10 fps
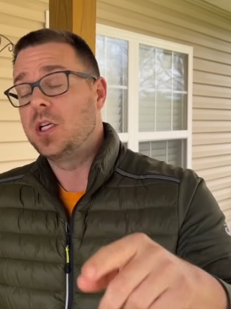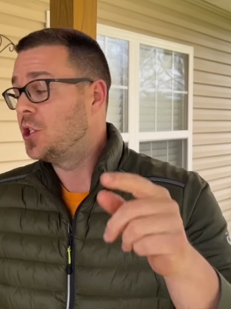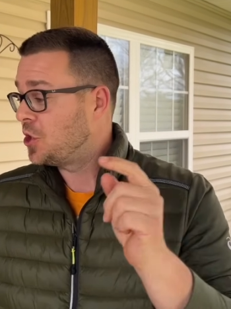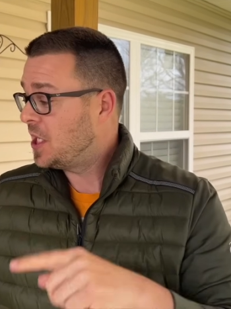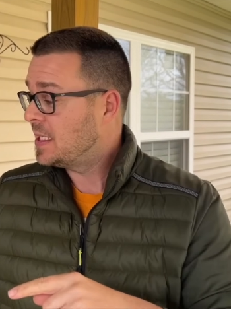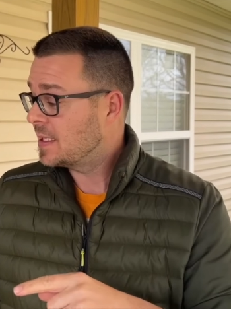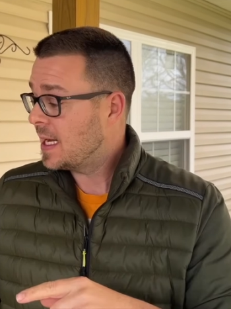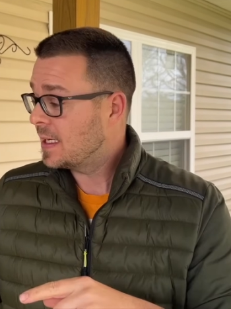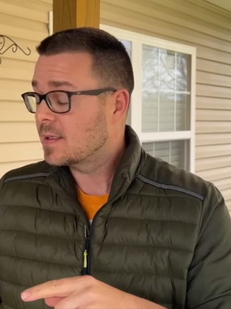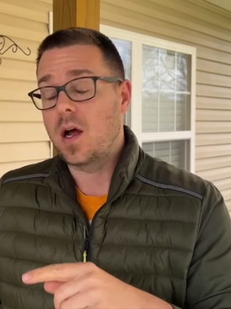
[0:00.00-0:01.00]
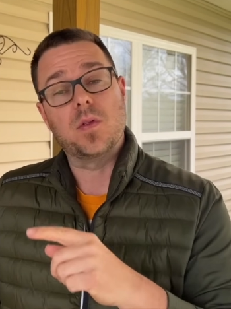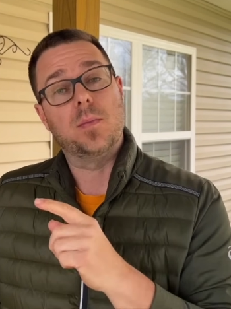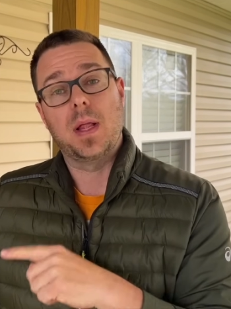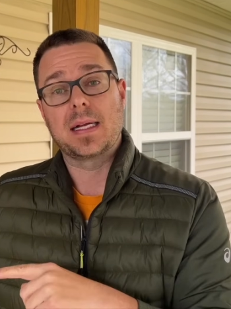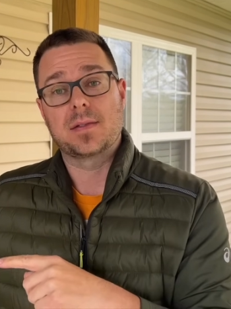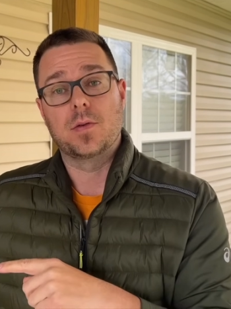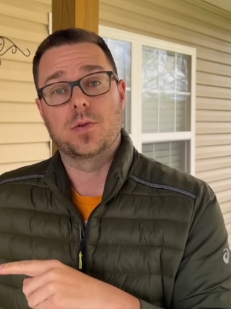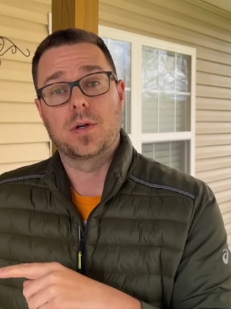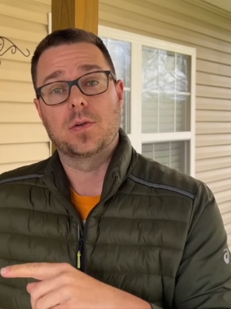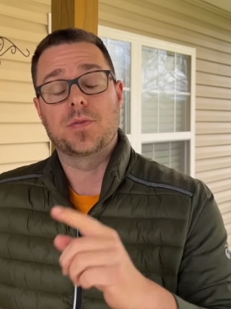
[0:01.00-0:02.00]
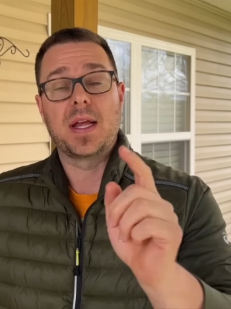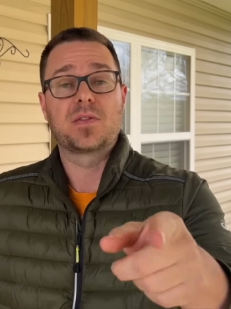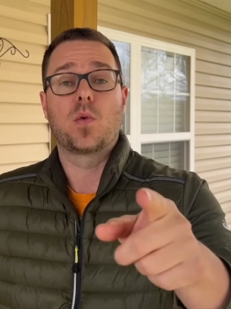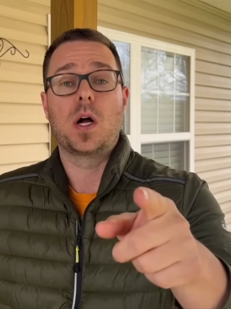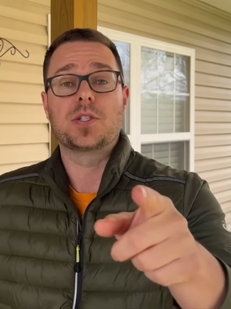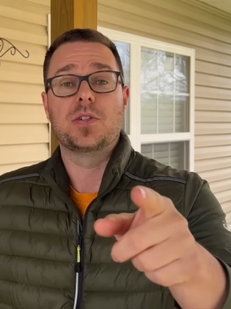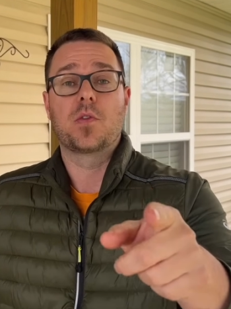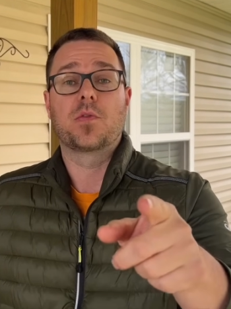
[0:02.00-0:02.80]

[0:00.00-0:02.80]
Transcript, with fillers: Cheesesteaks on the Blackstone griddle. Thanks for watching. Don't